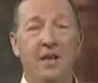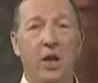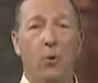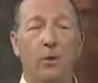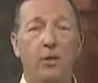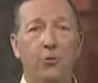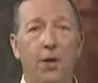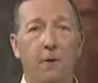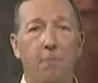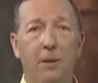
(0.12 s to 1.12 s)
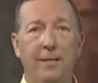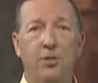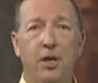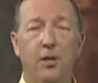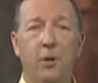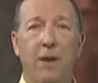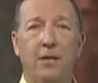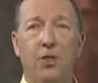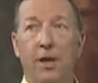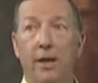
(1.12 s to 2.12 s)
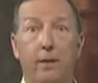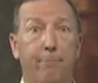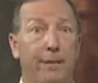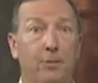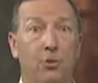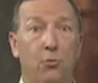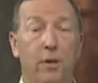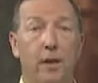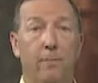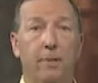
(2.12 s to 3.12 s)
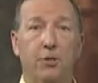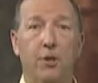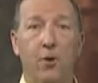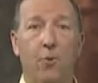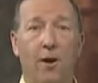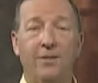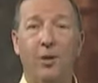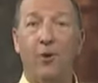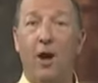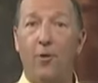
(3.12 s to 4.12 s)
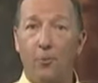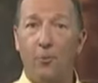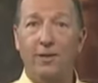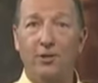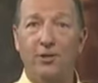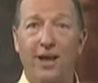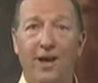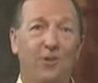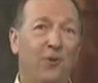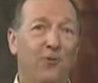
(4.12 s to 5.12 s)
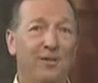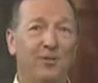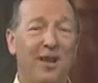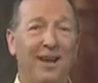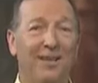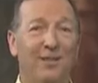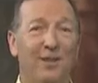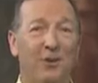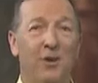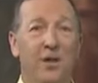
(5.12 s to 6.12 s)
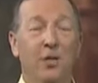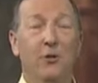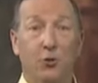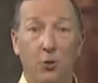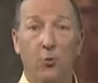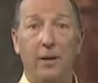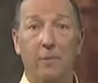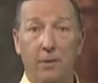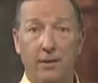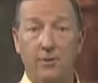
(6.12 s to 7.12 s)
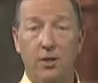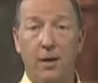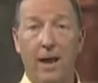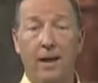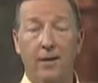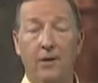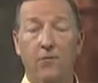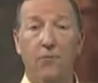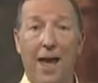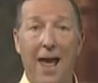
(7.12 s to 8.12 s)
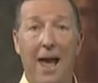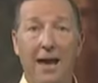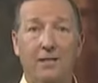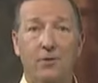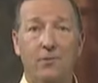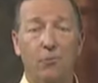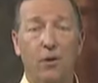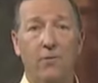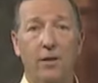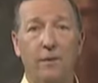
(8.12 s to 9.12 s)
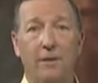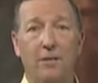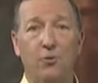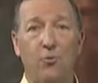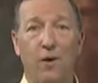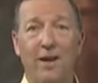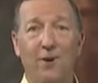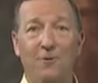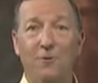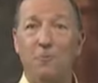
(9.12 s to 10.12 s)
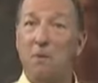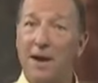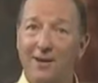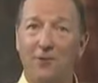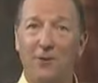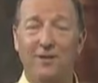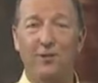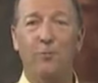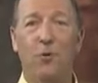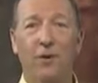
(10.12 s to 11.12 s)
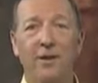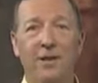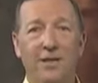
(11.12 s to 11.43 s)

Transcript: You know, when you think pizza, you may think pizzeria, but you know what? There are other places out there these days that are doing pizza. And in fact, one of them is Rao's Bakery this morning.